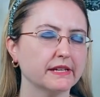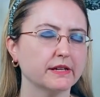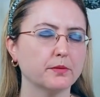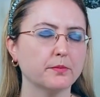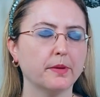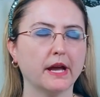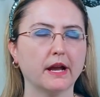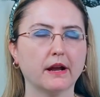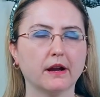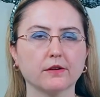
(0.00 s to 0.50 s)

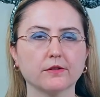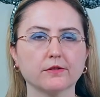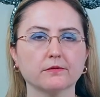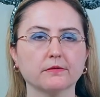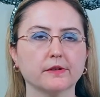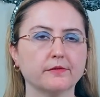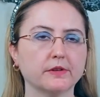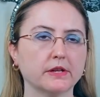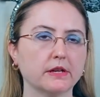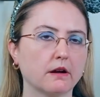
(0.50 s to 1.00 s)
compare the
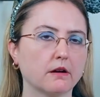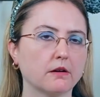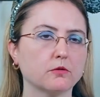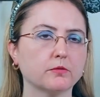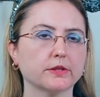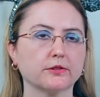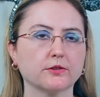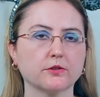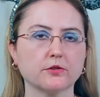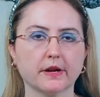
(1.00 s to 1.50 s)
Riviera
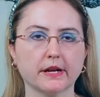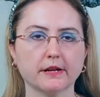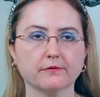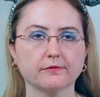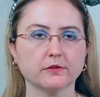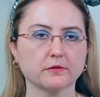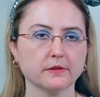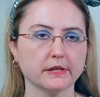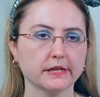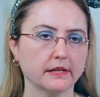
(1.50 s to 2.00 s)
with the Grand
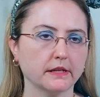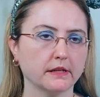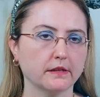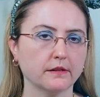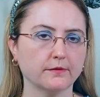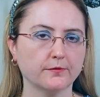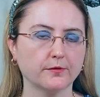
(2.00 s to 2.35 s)
Floridian